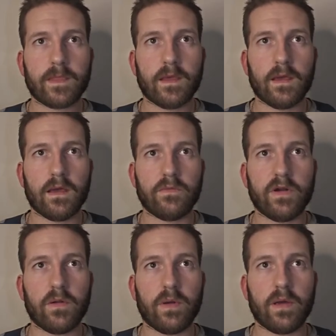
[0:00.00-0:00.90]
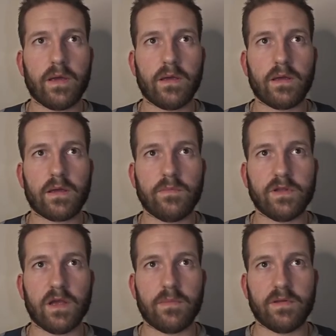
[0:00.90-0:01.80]
And right away, it comes
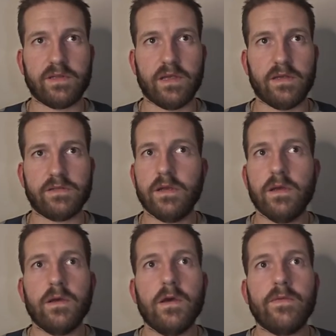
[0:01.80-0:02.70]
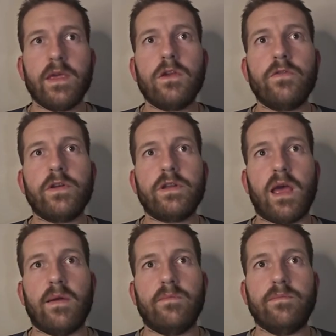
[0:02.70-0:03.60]
up and says, thank you for your
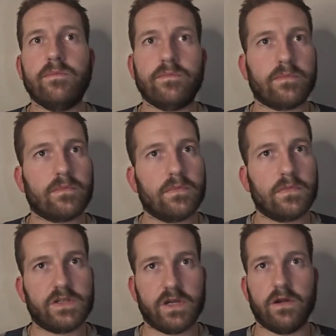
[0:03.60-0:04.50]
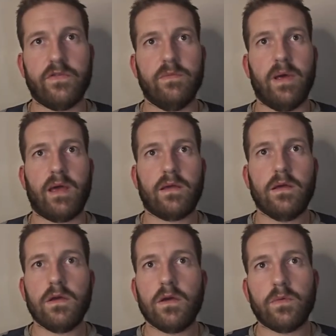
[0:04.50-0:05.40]
time to share your feedback.
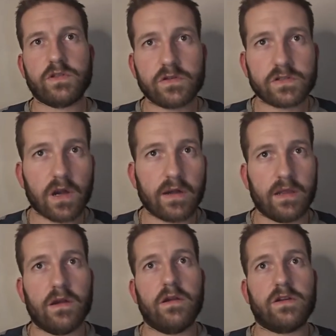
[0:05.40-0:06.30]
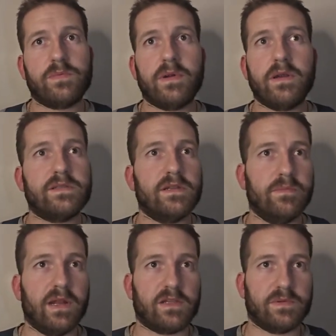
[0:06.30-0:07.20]
We're so sorry to hear your experience didn't
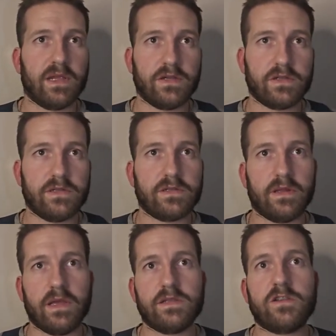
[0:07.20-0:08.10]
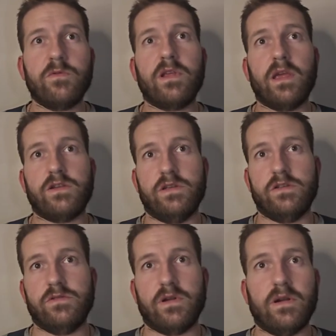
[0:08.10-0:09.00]
meet expectations. Delays and communication
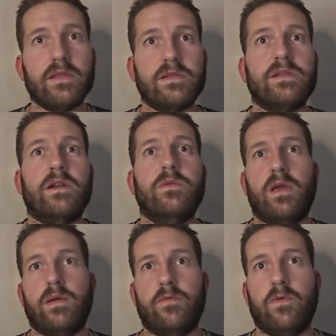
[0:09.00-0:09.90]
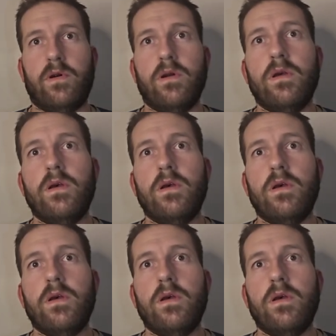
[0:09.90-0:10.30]
issues are not the standard we aim for,